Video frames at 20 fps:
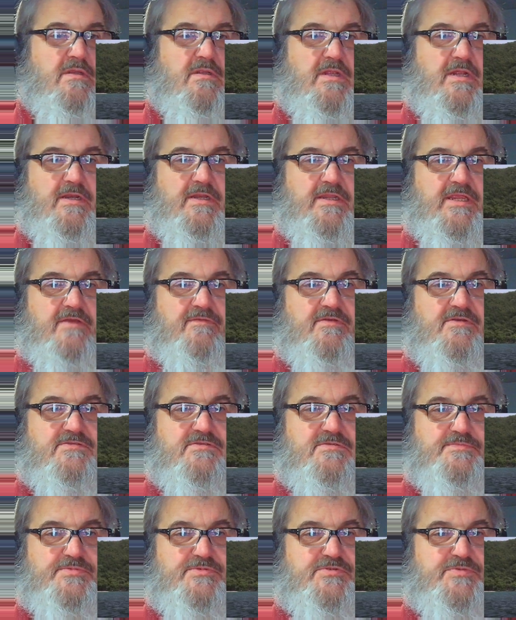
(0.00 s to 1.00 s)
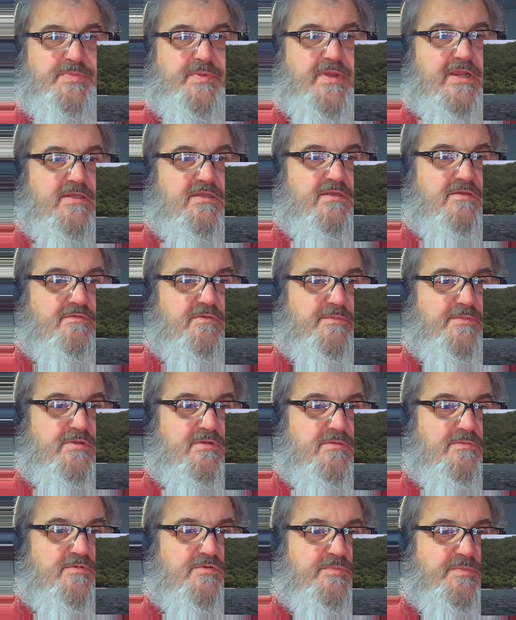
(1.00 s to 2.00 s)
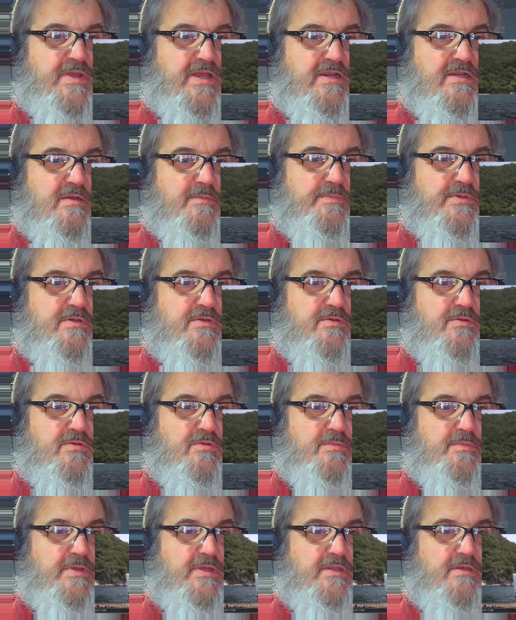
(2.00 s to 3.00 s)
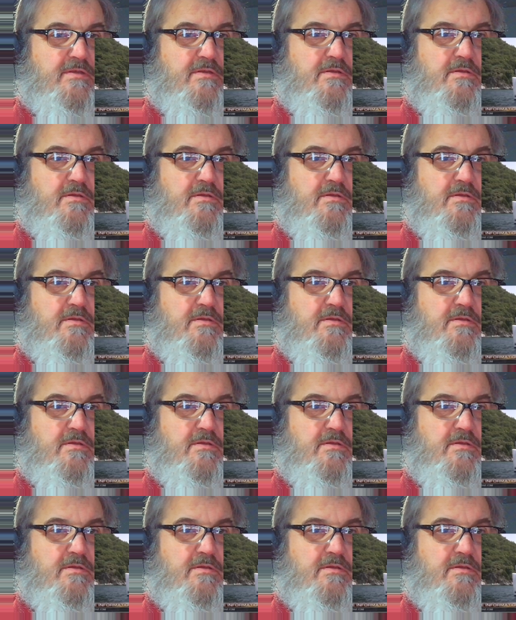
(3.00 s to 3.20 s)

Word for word: Now, to give you some perspective, let me just back up here a little bit.